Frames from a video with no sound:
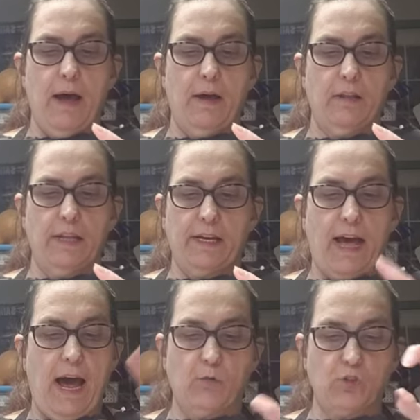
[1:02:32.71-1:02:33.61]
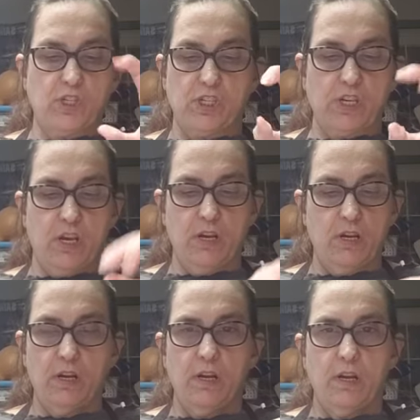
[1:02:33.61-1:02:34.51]
like ounce
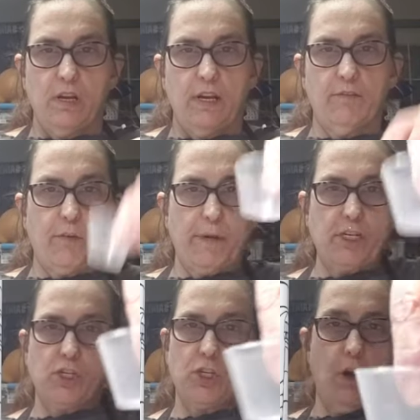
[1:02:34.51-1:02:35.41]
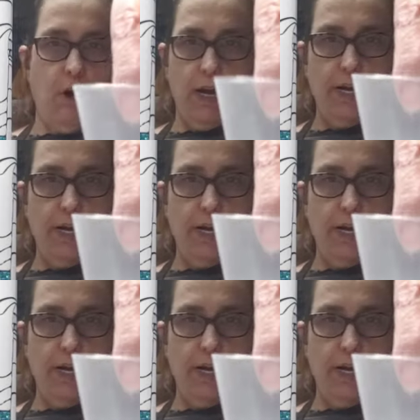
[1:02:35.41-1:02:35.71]
information on